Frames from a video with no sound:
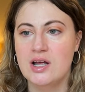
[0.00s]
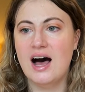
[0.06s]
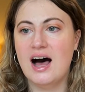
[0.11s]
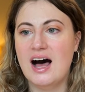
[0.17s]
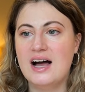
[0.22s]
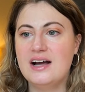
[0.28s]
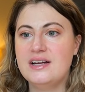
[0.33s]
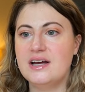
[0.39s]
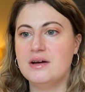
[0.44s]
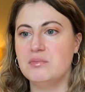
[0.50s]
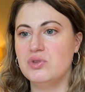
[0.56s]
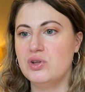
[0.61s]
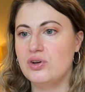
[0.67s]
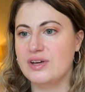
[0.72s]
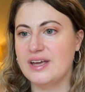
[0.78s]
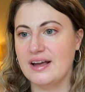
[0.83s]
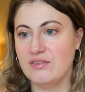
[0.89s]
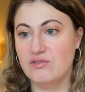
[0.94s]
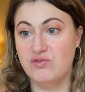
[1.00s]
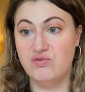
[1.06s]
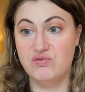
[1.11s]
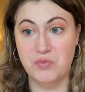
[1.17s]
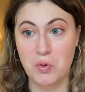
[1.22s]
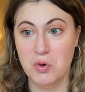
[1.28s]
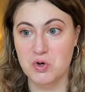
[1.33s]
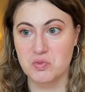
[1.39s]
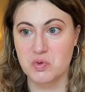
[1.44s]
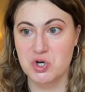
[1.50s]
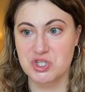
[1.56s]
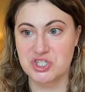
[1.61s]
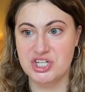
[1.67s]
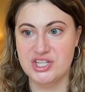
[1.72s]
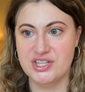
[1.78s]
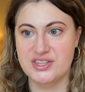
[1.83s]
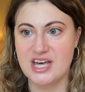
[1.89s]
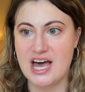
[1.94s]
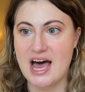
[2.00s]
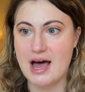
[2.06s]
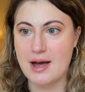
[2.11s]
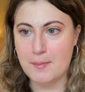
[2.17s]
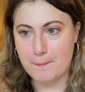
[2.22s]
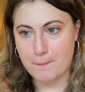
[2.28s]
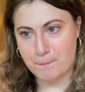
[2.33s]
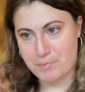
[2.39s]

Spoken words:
I am looking forward to that.